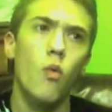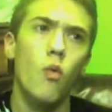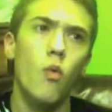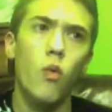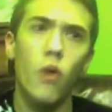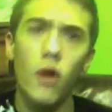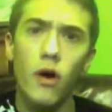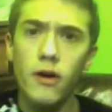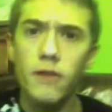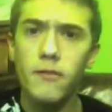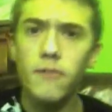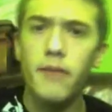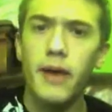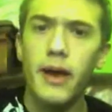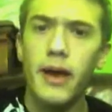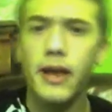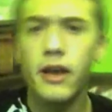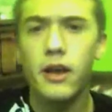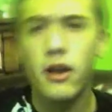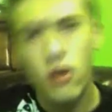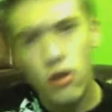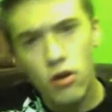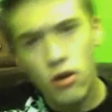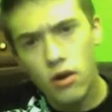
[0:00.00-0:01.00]
one
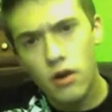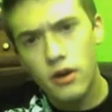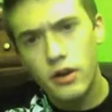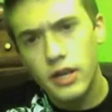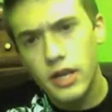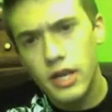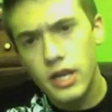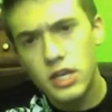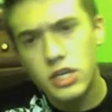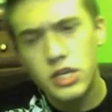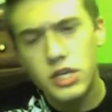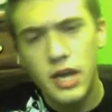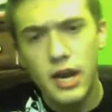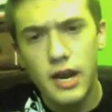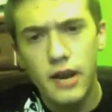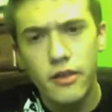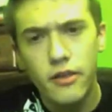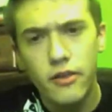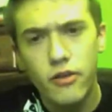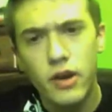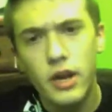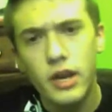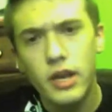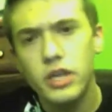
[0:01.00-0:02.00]
banker on each side of
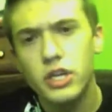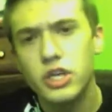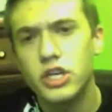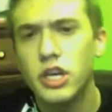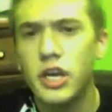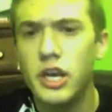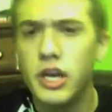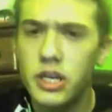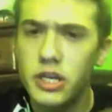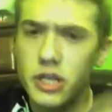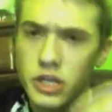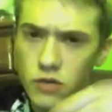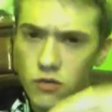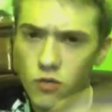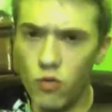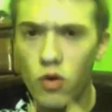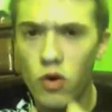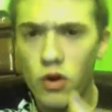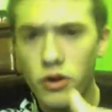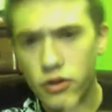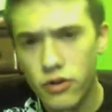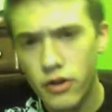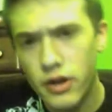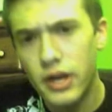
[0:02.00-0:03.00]
the Grand Exchange and
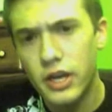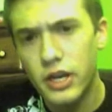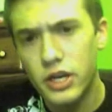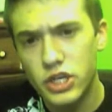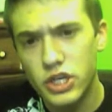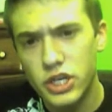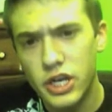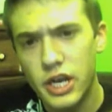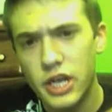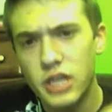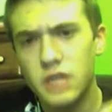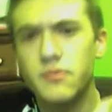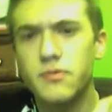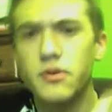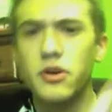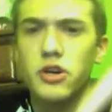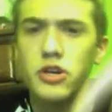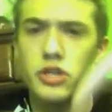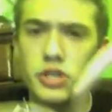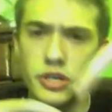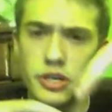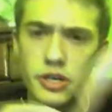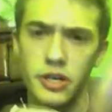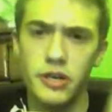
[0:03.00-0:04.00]
one Grand Exchange
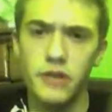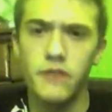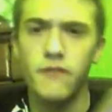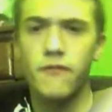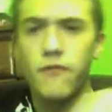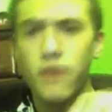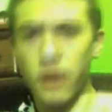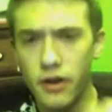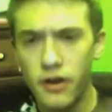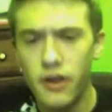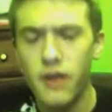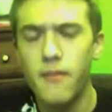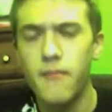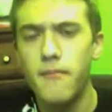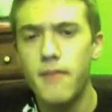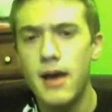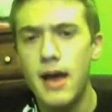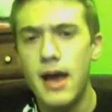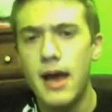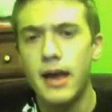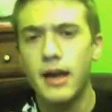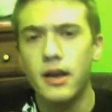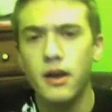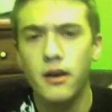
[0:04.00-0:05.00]
person front and
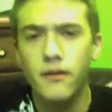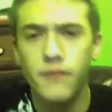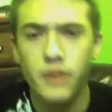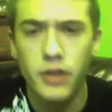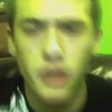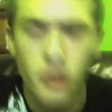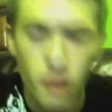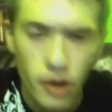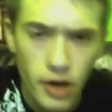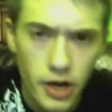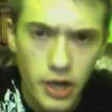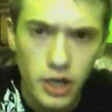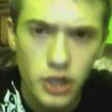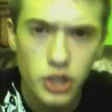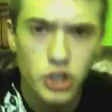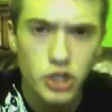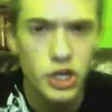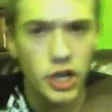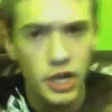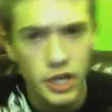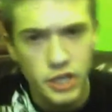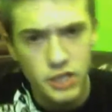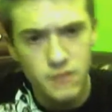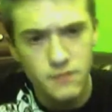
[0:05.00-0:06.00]
back of the Grand
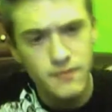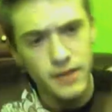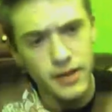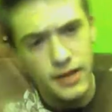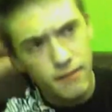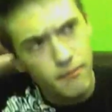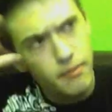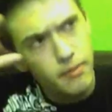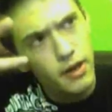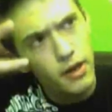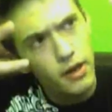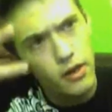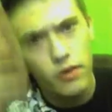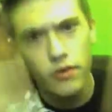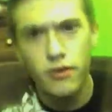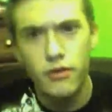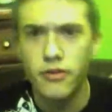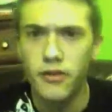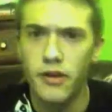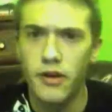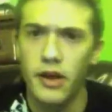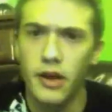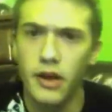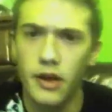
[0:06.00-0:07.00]
Exchange big pillar
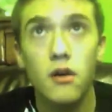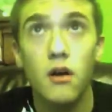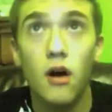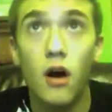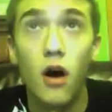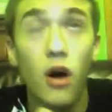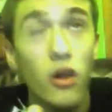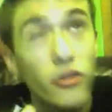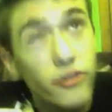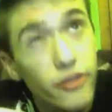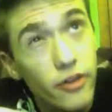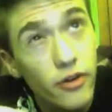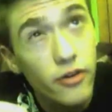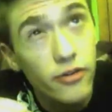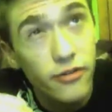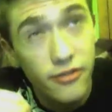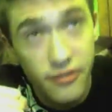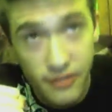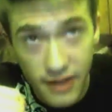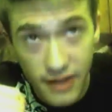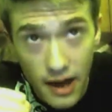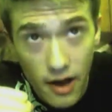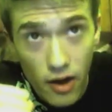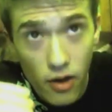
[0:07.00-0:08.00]
thing. Also
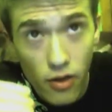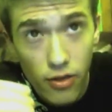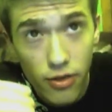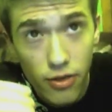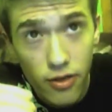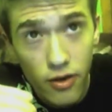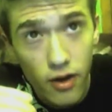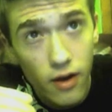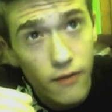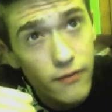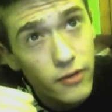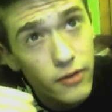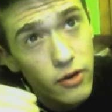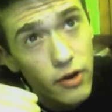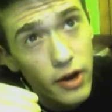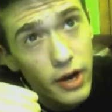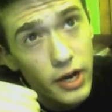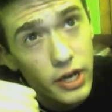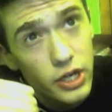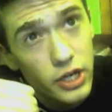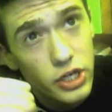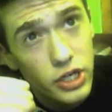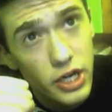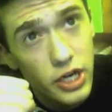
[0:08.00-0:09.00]
south of the
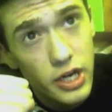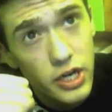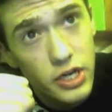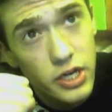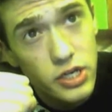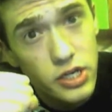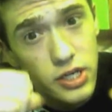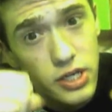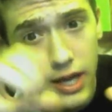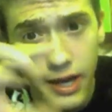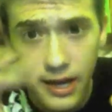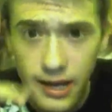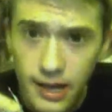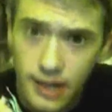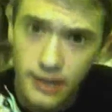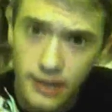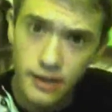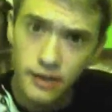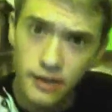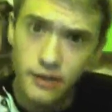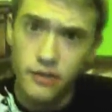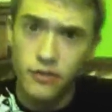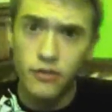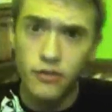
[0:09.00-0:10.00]
Grand Exchange, like
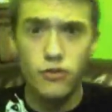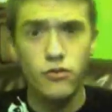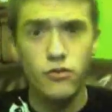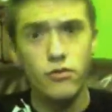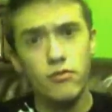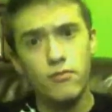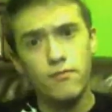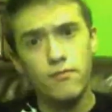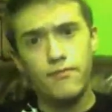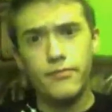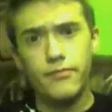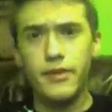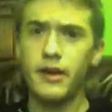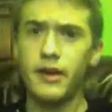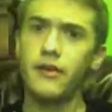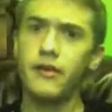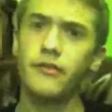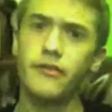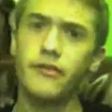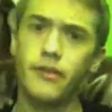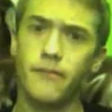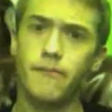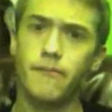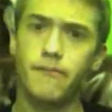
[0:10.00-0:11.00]
at the two
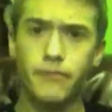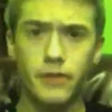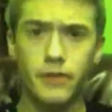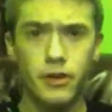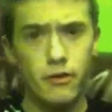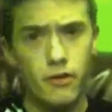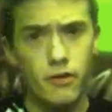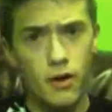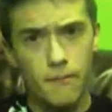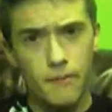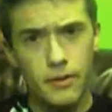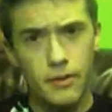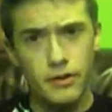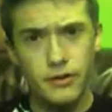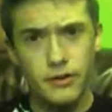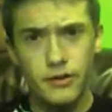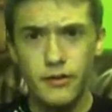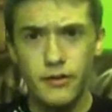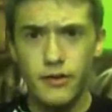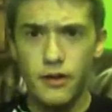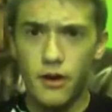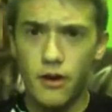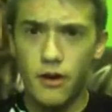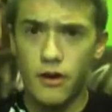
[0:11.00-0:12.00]
things that go up
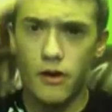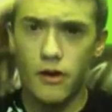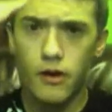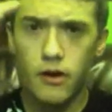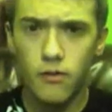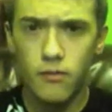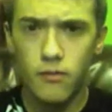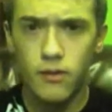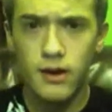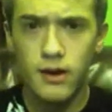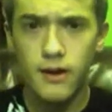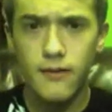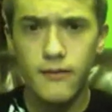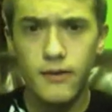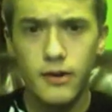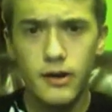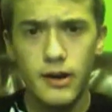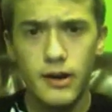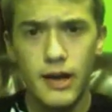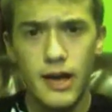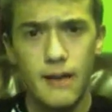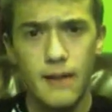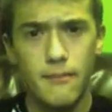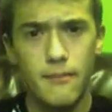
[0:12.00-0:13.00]
into the arc or
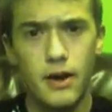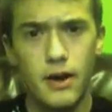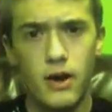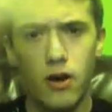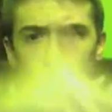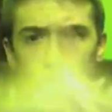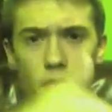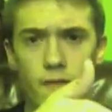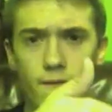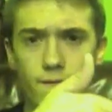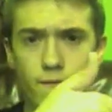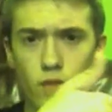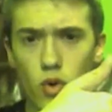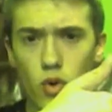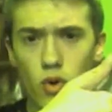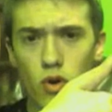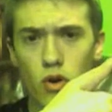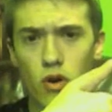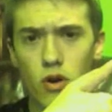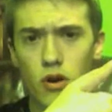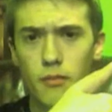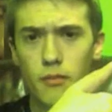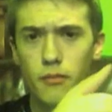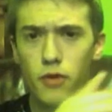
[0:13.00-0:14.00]
whatever, at my
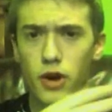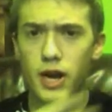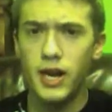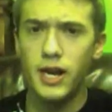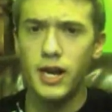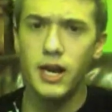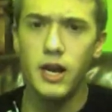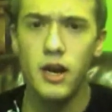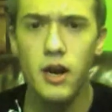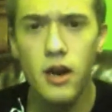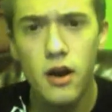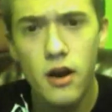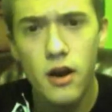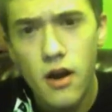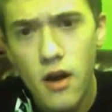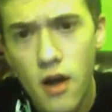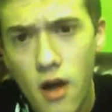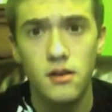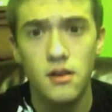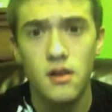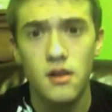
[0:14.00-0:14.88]
forearm right here,